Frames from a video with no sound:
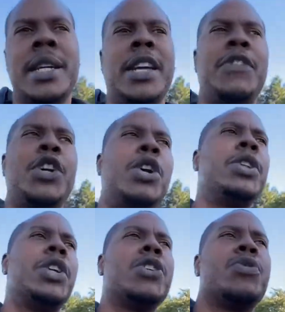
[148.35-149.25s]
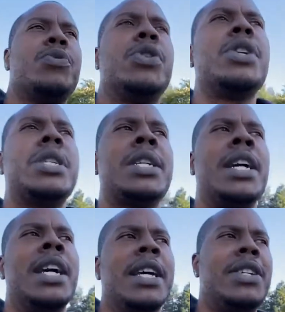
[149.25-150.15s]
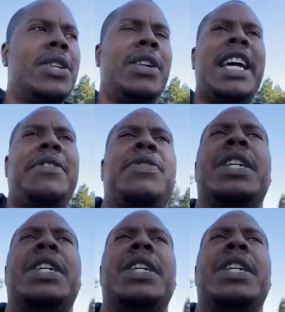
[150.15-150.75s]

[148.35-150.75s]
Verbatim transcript: if you go with those rewards. So like, for